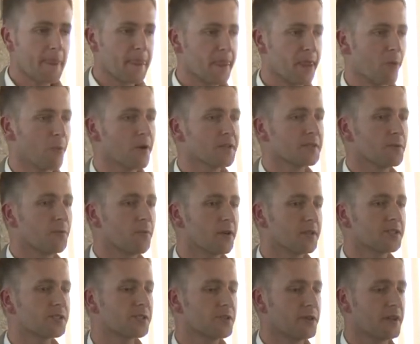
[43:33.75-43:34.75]
there wasn't
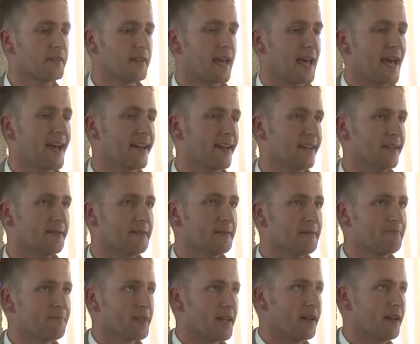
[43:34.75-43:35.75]
one student that had a,
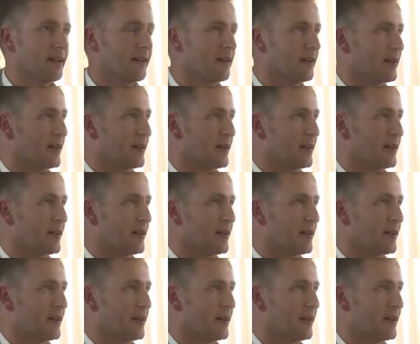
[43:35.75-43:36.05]
an, a,